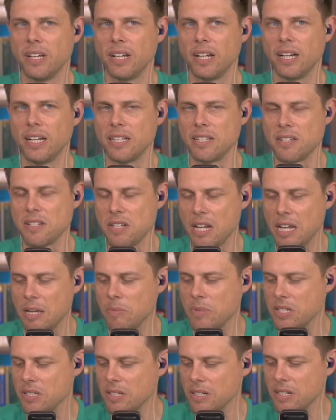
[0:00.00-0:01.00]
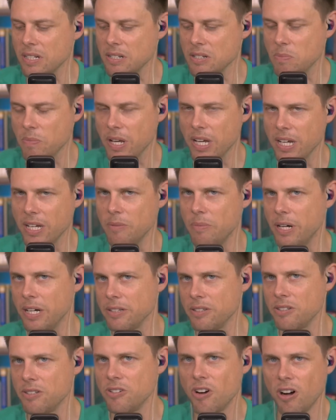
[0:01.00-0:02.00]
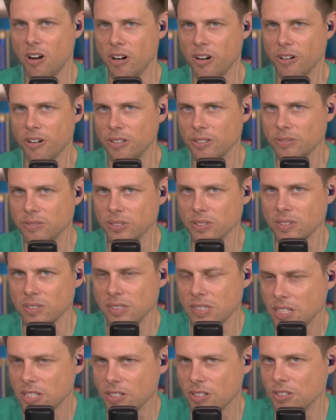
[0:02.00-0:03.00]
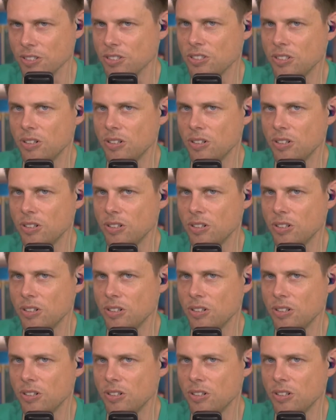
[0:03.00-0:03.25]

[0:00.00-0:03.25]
and the statements that he's made about the NAR over the years.